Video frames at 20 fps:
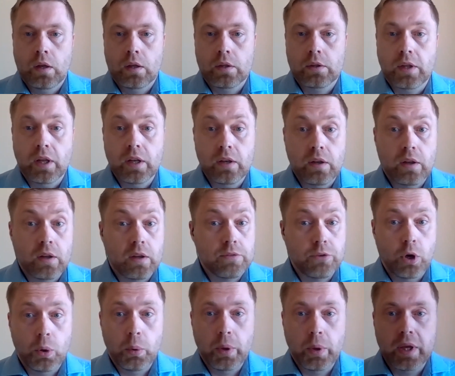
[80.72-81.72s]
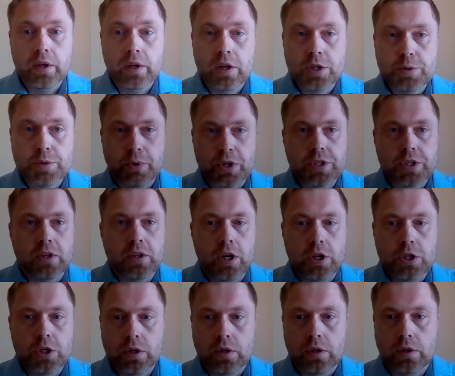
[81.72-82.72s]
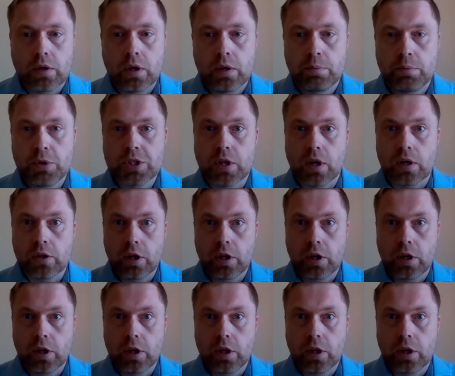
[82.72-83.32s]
Then following his presentation, Mr.